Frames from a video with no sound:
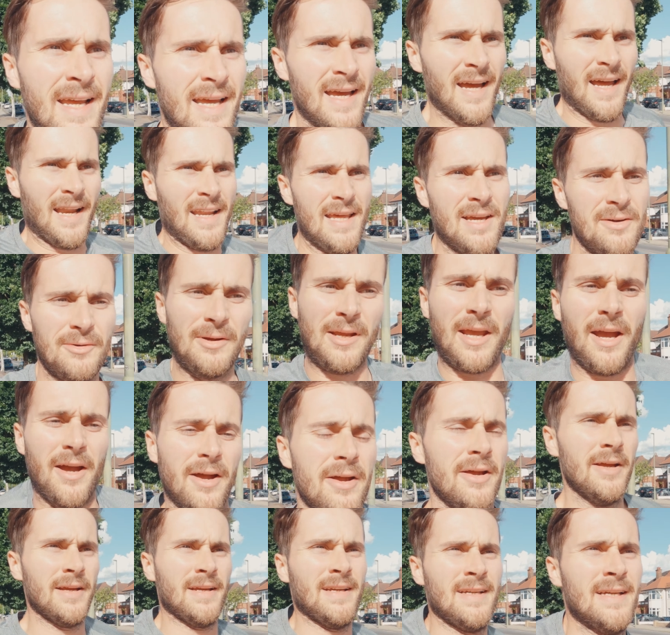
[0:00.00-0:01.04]
And here we go,
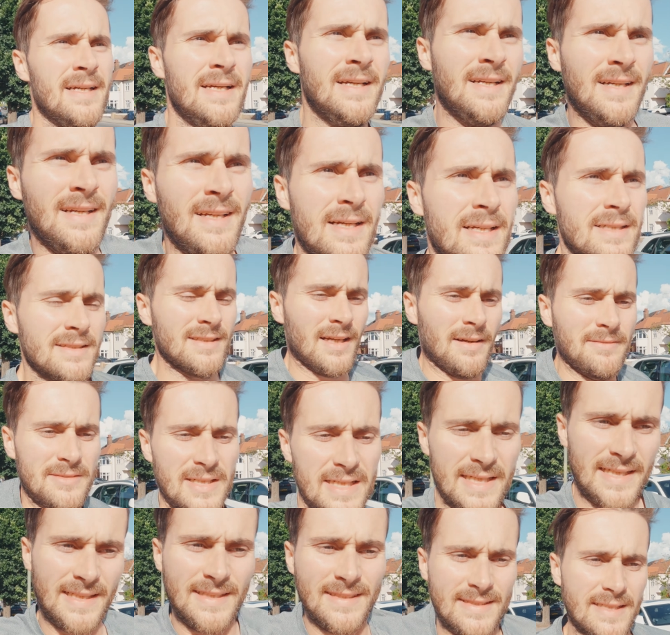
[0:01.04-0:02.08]
time to
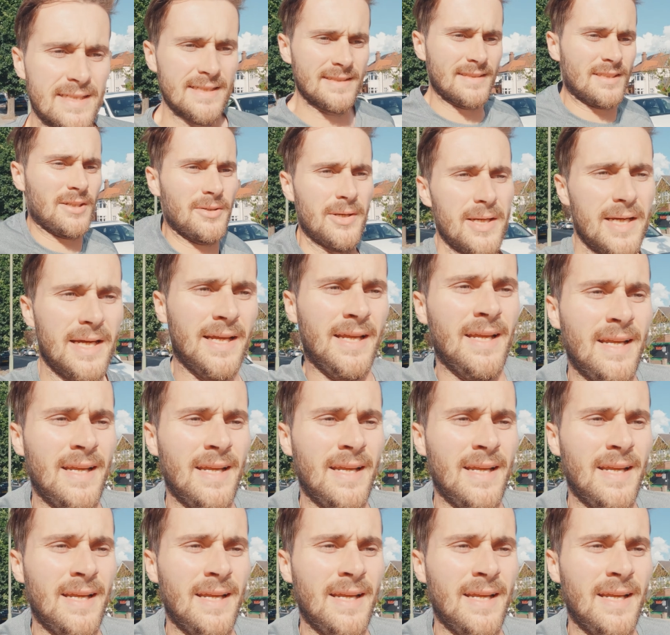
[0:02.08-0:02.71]
ease into it.